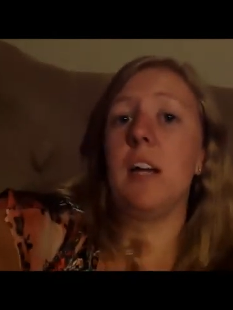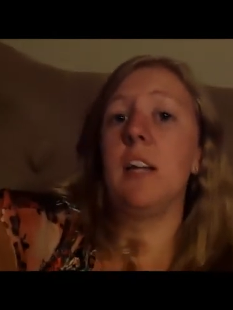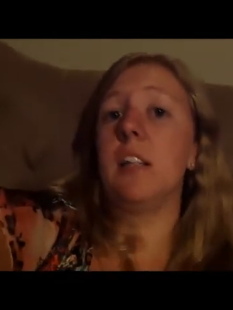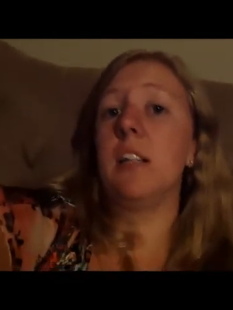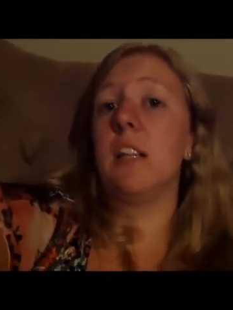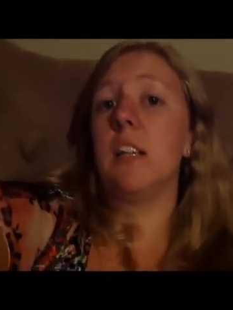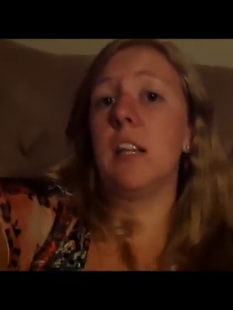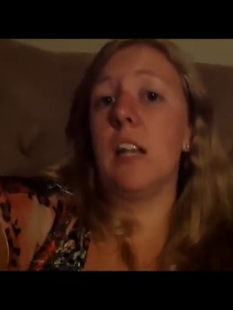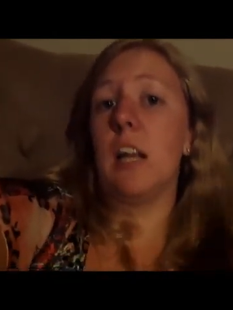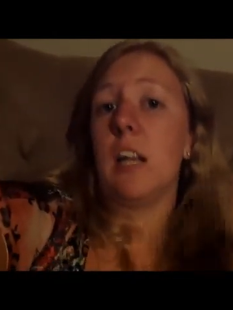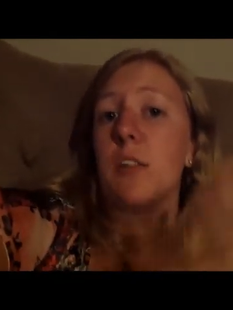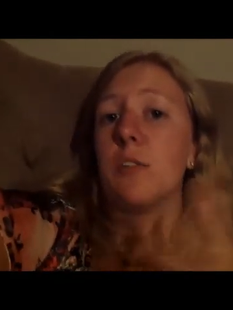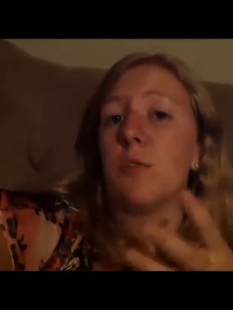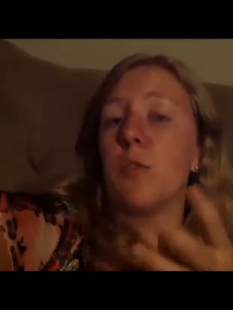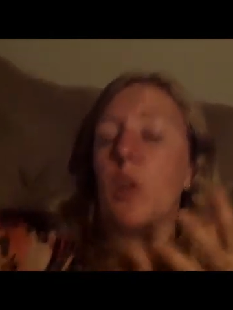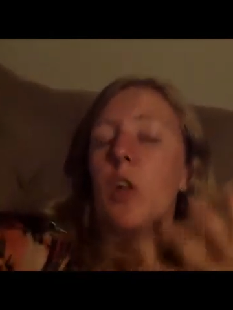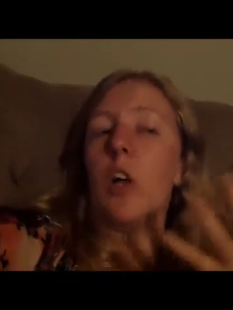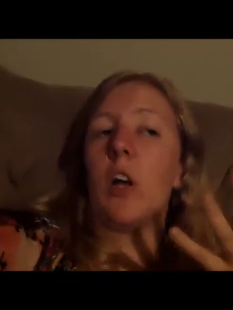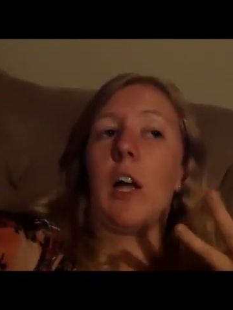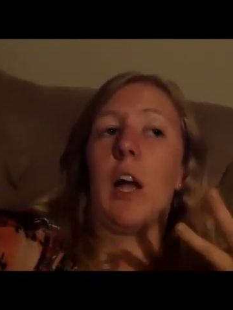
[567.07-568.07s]
and in the
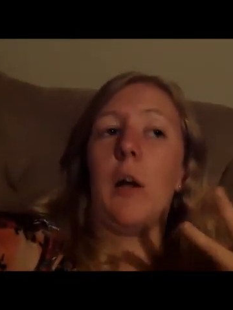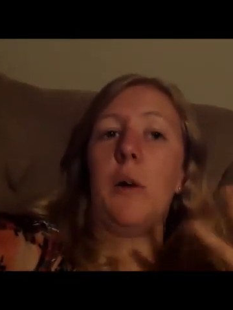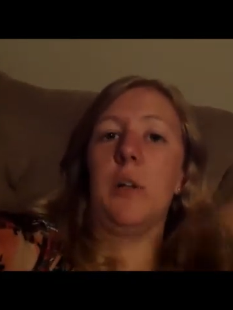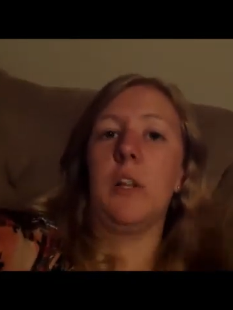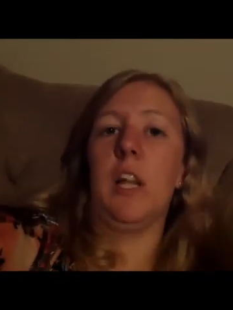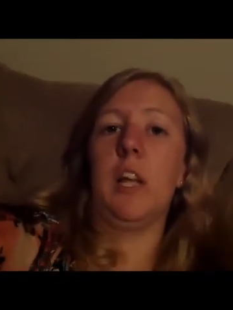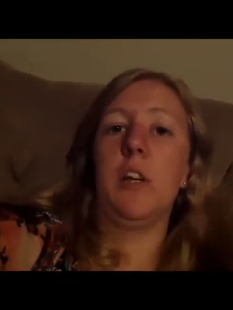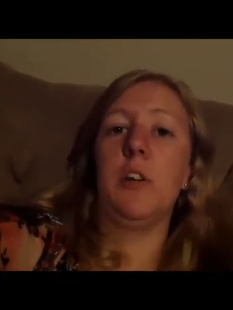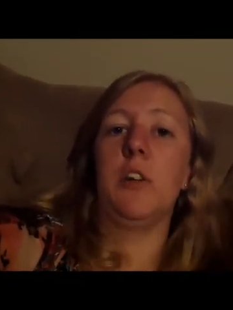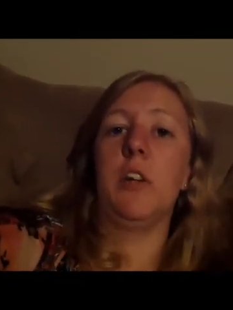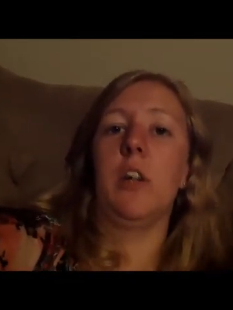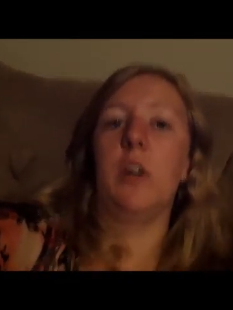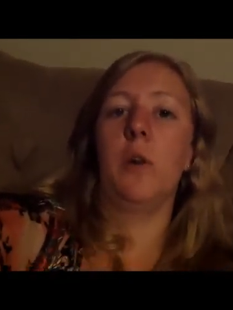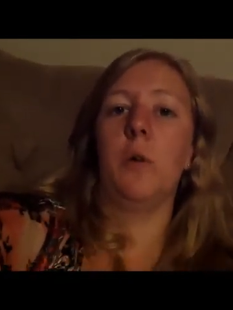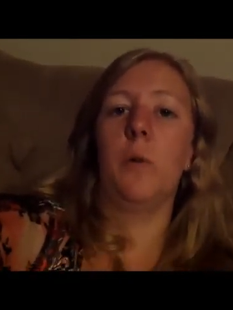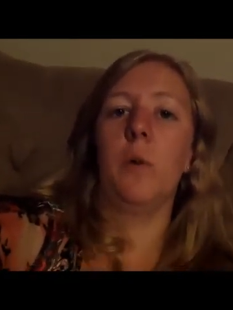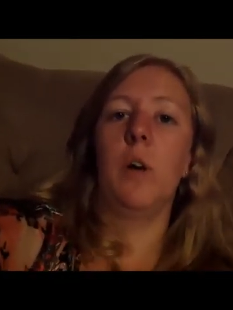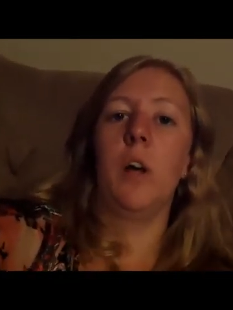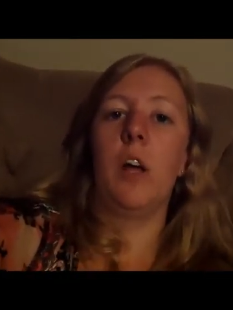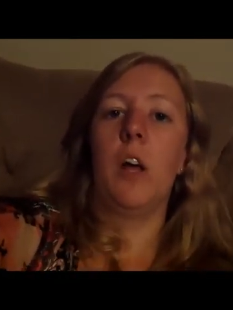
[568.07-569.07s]
next vlog I will let you
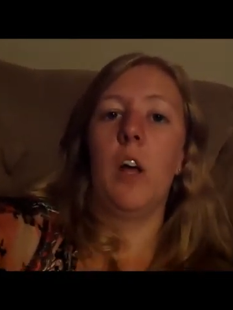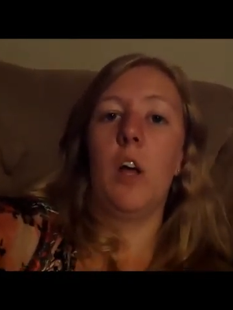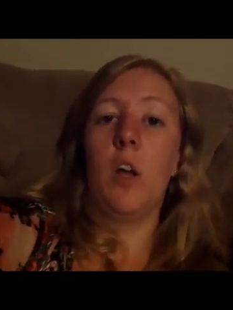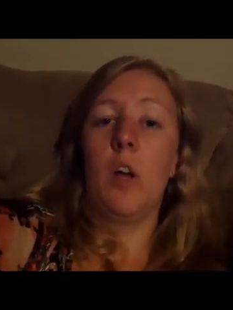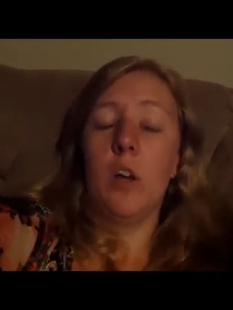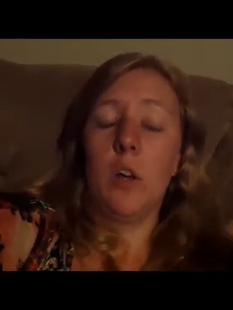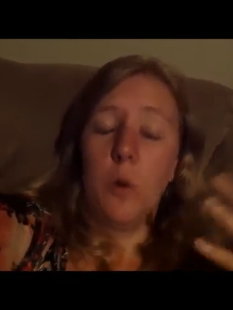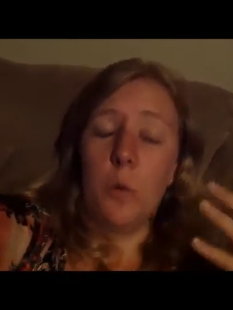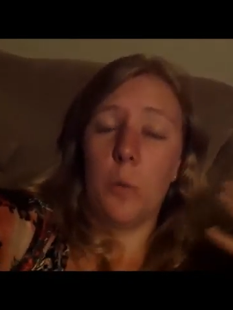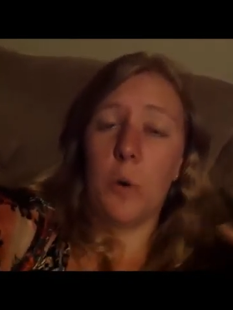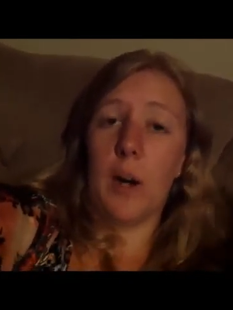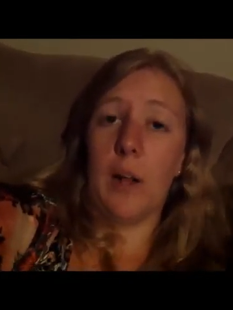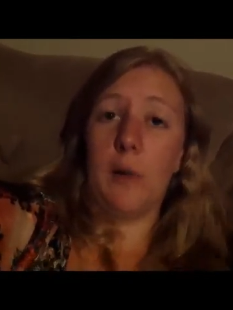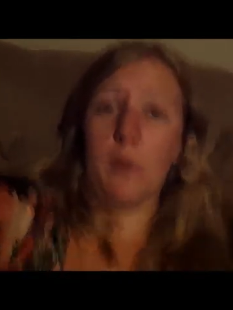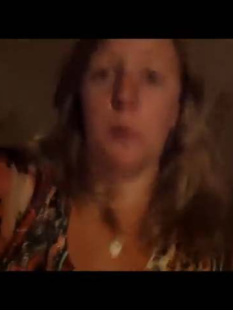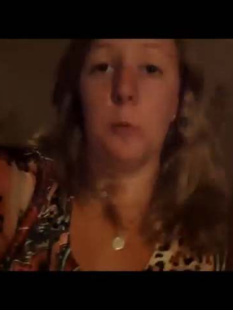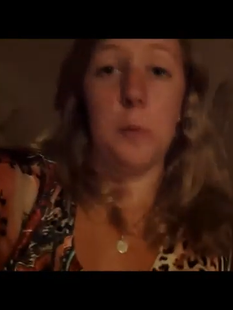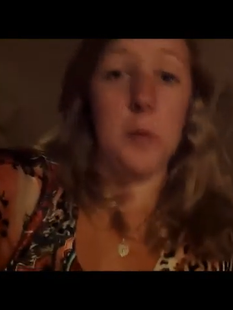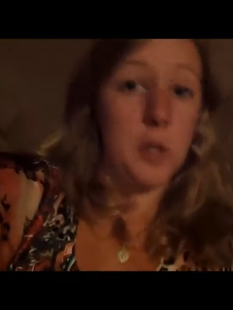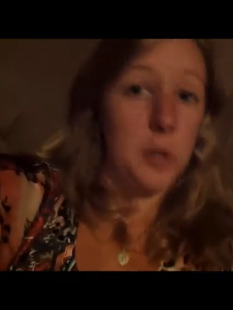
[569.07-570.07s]
know what
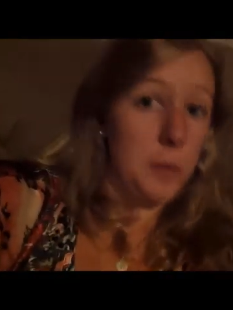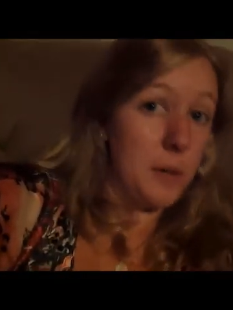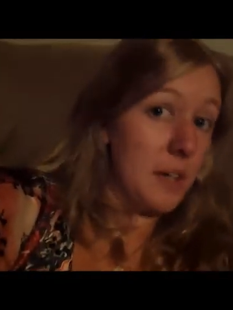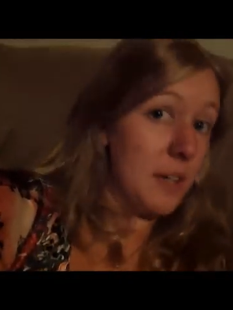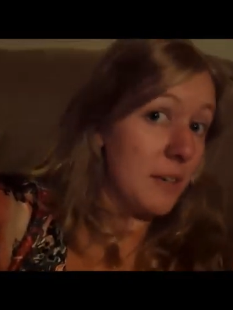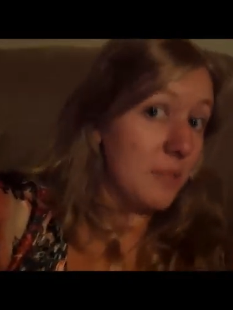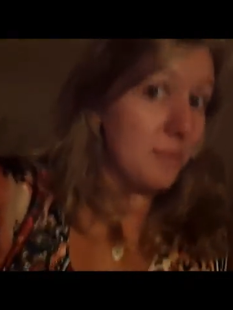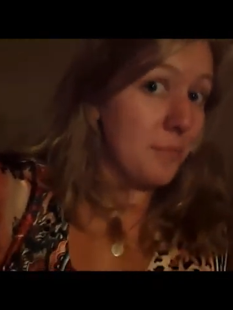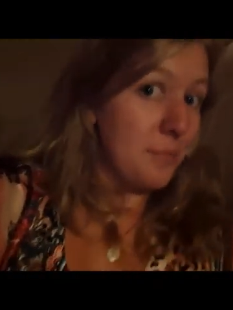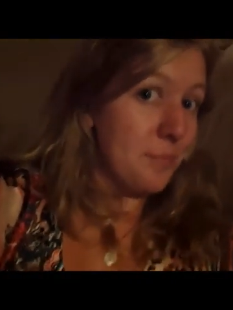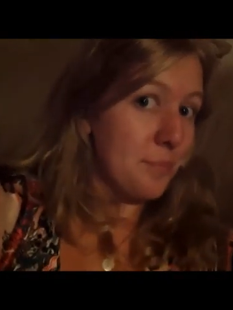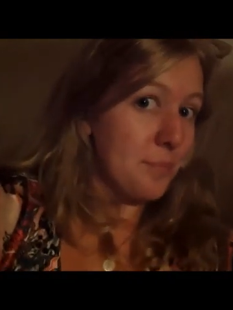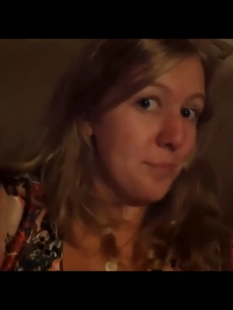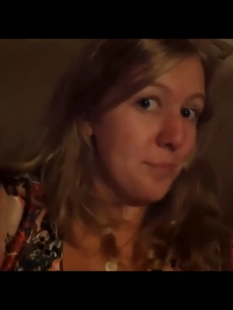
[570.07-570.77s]
I will be doing.